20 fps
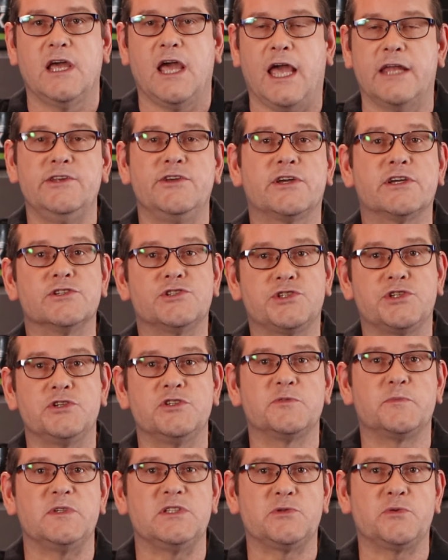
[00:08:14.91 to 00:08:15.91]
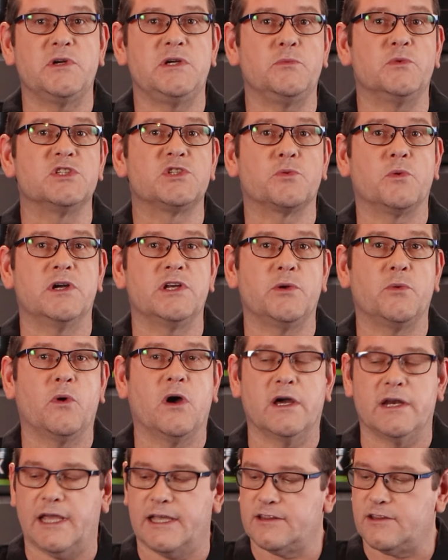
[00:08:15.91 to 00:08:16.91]
and you can choose between which one you
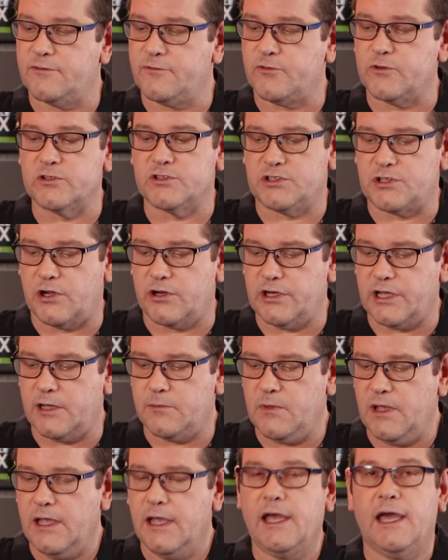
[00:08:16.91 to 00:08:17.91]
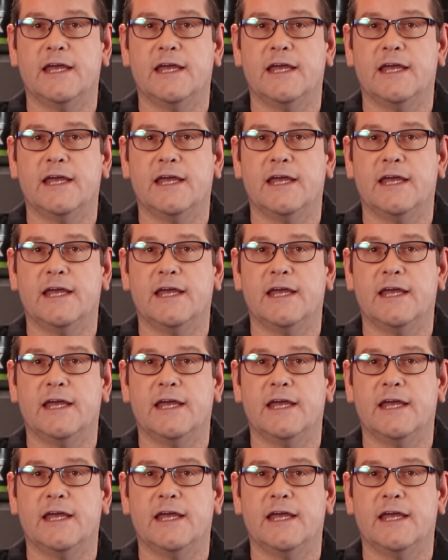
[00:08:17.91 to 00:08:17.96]
want at the first startup.